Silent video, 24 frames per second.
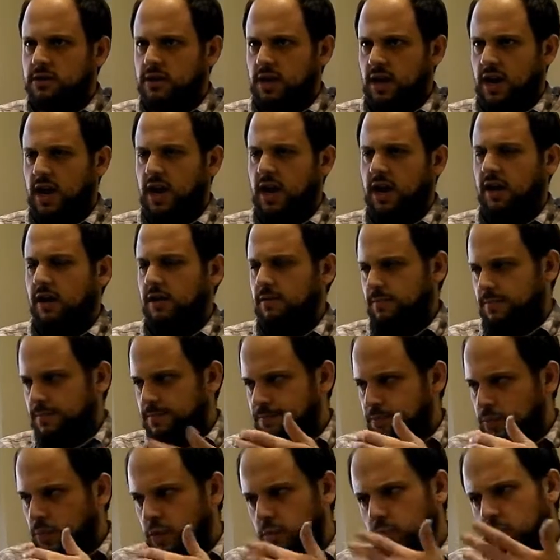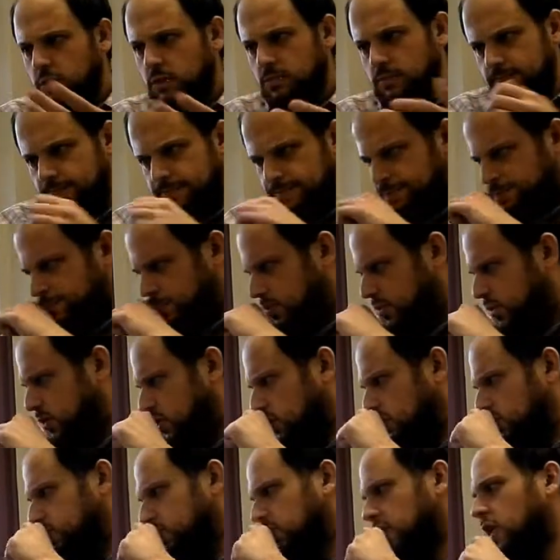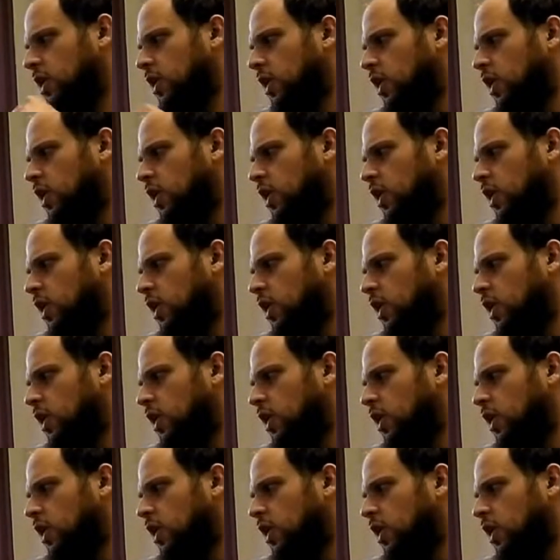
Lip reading: Today, excuse me,